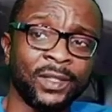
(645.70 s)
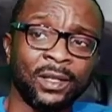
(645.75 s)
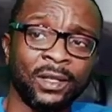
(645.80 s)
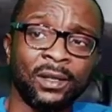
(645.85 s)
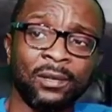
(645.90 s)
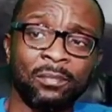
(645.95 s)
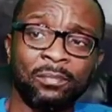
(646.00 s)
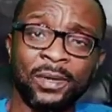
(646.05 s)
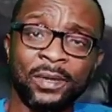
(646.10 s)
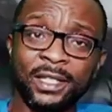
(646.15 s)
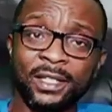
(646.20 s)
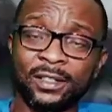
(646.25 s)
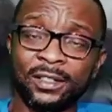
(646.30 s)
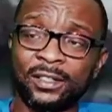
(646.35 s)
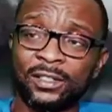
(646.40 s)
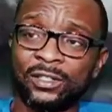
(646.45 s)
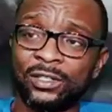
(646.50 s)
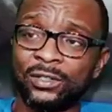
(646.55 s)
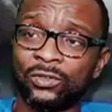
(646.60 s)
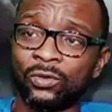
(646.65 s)

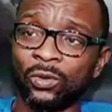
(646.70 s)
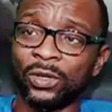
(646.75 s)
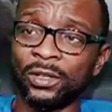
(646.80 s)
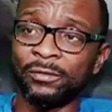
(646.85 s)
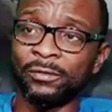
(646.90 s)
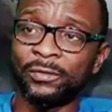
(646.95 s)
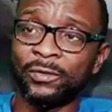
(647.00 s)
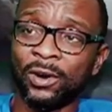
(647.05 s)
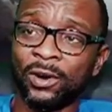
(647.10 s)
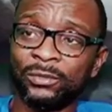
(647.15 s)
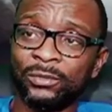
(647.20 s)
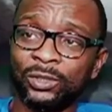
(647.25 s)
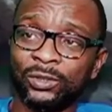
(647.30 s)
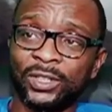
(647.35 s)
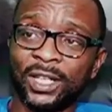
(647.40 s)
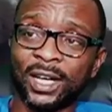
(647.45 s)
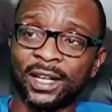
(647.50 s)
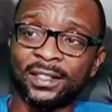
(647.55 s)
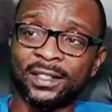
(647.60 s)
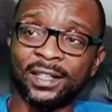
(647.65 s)
pleased to inform you
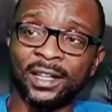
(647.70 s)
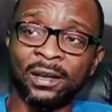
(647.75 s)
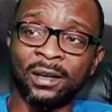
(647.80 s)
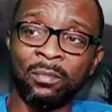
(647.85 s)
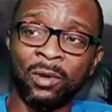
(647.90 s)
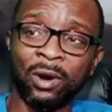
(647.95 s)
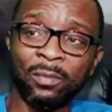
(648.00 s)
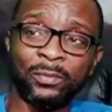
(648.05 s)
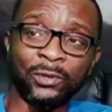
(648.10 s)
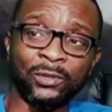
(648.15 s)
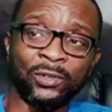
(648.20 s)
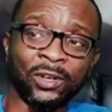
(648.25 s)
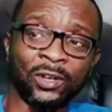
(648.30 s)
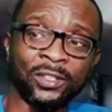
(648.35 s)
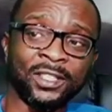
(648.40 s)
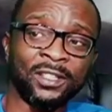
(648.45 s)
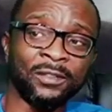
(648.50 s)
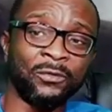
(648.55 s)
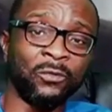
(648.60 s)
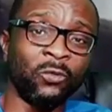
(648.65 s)
that a more
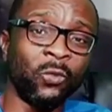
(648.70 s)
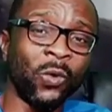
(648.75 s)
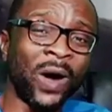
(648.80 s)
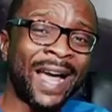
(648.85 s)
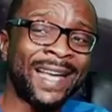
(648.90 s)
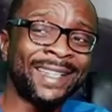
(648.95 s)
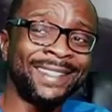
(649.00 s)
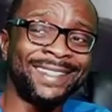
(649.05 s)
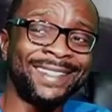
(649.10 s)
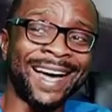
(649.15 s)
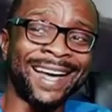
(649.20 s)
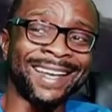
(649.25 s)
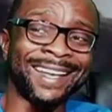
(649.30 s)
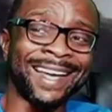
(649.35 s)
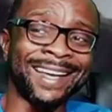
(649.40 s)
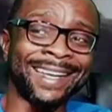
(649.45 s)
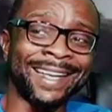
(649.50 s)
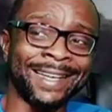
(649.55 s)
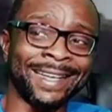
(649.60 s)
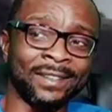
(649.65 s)
productive wide
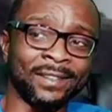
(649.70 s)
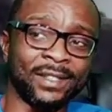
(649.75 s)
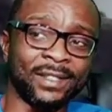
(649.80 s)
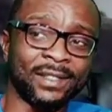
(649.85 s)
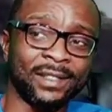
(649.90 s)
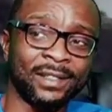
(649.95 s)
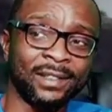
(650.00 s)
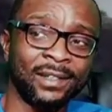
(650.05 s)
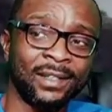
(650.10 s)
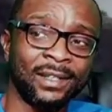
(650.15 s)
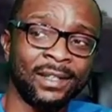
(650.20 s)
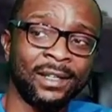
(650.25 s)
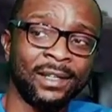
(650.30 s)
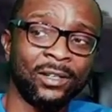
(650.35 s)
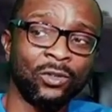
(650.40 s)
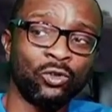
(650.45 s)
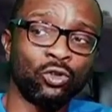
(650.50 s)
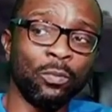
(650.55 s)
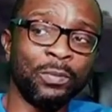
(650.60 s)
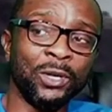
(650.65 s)
alliance
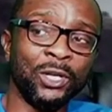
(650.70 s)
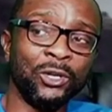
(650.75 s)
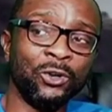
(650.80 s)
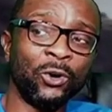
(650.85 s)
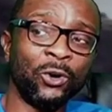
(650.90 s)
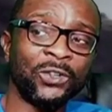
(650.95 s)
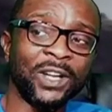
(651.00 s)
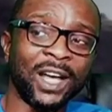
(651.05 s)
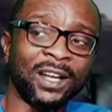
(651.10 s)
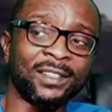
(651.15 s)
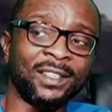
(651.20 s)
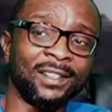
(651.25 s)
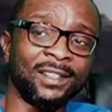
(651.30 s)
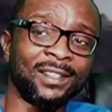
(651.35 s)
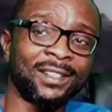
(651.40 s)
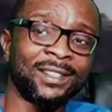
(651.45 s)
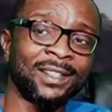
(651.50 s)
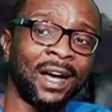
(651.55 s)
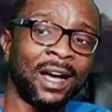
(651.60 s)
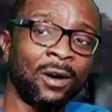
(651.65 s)
to be known as the
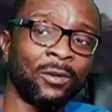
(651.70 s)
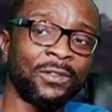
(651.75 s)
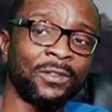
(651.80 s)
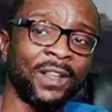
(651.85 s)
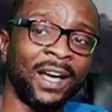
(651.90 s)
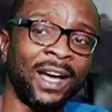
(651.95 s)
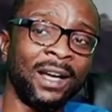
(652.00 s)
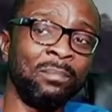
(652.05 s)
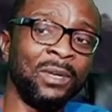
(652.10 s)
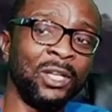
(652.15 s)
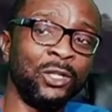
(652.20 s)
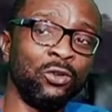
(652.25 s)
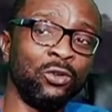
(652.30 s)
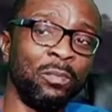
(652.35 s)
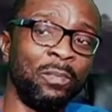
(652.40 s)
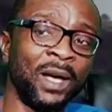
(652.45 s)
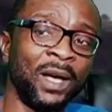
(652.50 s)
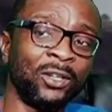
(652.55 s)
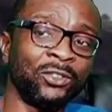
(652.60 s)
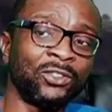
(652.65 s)
South and Middle
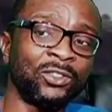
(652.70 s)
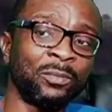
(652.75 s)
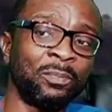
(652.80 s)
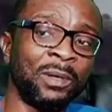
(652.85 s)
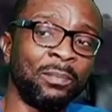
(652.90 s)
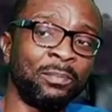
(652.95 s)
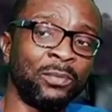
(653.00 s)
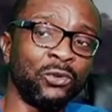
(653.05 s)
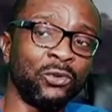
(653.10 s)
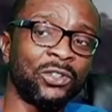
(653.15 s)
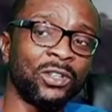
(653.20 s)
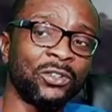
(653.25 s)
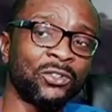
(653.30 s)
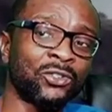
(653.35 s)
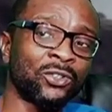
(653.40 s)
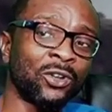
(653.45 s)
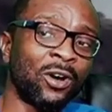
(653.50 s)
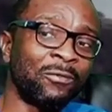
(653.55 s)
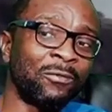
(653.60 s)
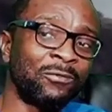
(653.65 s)
Belt People's
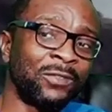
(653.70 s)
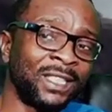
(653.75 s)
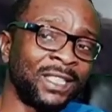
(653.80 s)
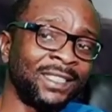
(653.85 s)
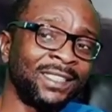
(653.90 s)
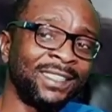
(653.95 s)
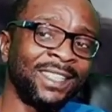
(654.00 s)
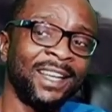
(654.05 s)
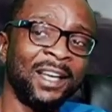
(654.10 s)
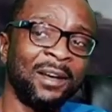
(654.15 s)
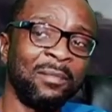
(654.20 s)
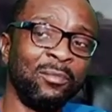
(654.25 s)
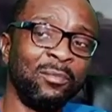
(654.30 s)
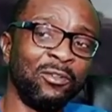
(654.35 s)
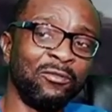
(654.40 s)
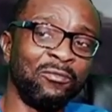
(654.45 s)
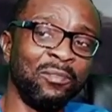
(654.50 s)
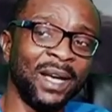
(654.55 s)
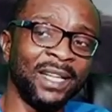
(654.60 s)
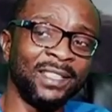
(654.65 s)
Sovereign
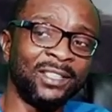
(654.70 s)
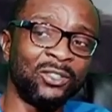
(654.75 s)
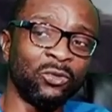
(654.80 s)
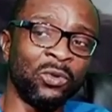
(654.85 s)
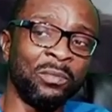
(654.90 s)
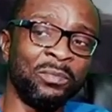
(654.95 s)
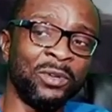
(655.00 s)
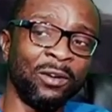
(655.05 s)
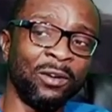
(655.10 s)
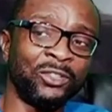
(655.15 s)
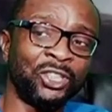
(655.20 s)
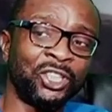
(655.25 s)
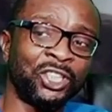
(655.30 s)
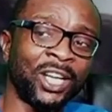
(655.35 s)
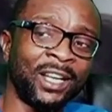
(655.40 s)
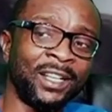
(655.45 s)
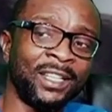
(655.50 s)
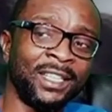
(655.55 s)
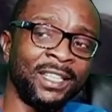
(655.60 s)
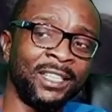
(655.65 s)
Movement will be
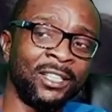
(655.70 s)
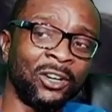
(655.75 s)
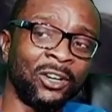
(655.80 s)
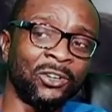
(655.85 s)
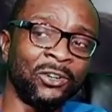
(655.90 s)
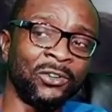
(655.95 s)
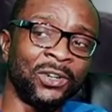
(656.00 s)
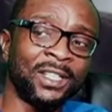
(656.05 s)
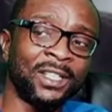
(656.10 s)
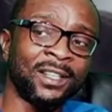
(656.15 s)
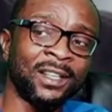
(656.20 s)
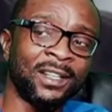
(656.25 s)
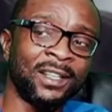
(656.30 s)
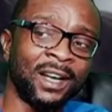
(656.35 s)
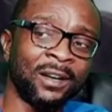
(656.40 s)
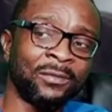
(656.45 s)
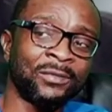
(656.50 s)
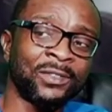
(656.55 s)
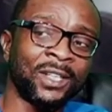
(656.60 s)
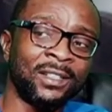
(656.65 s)
officially inaugurated
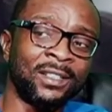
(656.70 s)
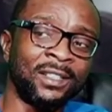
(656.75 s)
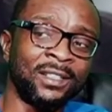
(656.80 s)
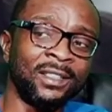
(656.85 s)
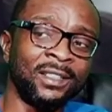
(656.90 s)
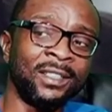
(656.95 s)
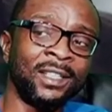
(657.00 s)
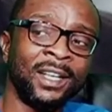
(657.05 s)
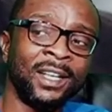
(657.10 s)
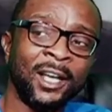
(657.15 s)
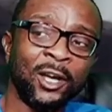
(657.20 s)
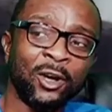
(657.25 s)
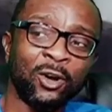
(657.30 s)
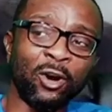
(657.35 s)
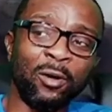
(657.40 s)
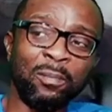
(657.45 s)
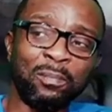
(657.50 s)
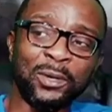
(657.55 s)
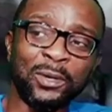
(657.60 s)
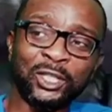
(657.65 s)
after the
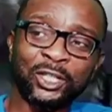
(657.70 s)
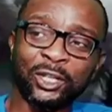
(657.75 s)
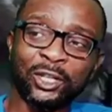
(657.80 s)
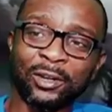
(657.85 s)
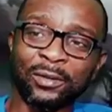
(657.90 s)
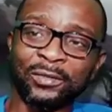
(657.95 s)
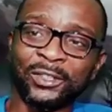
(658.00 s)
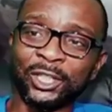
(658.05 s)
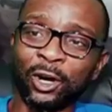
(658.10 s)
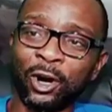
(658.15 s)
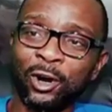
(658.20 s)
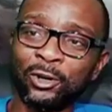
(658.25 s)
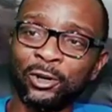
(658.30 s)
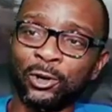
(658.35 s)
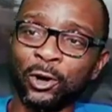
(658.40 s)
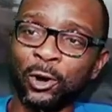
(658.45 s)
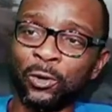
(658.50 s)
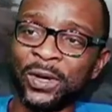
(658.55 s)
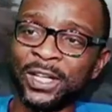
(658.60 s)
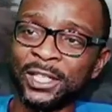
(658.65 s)
completion of the
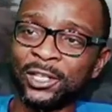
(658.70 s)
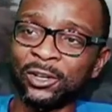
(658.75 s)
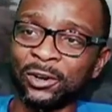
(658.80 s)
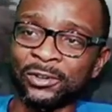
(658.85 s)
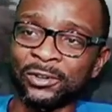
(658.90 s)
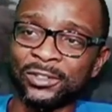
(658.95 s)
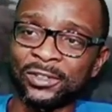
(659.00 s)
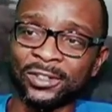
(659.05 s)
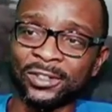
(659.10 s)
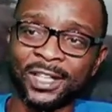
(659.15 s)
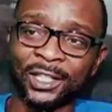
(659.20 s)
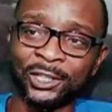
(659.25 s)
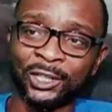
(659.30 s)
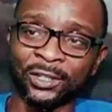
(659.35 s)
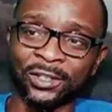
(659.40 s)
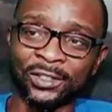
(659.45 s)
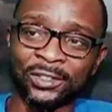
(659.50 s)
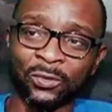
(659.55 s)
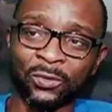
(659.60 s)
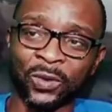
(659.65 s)
ongoing
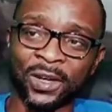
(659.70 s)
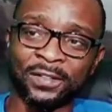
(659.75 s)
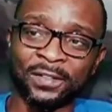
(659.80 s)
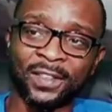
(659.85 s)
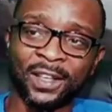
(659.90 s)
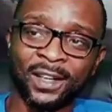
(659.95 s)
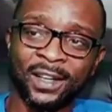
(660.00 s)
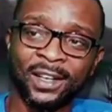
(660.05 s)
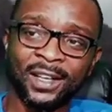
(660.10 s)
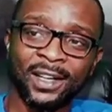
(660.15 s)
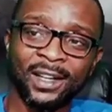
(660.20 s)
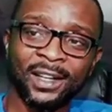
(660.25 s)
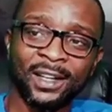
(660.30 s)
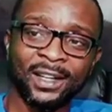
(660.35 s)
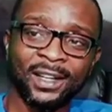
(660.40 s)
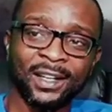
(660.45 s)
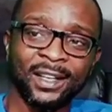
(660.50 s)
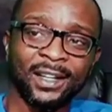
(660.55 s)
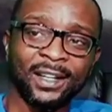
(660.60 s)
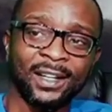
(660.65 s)
consultations with
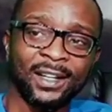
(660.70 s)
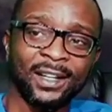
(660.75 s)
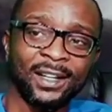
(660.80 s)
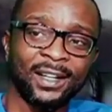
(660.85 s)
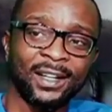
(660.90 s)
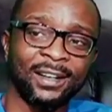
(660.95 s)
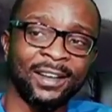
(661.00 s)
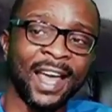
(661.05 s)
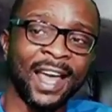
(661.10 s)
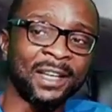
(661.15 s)
like